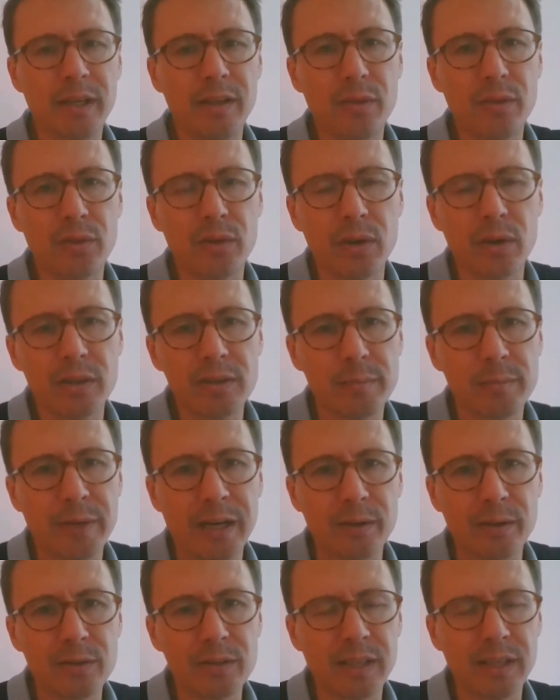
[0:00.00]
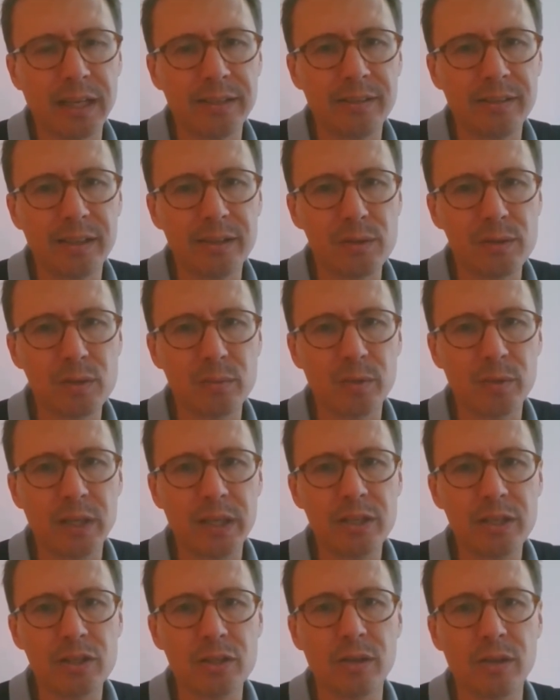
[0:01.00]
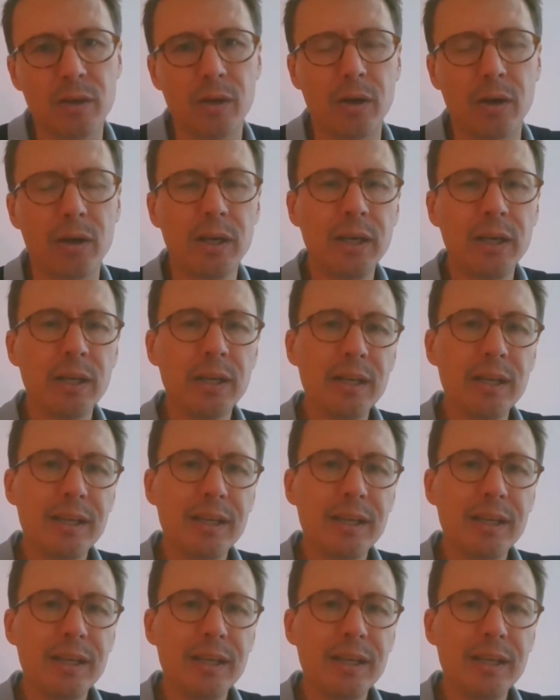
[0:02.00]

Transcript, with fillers: and thought about anti discrimination law.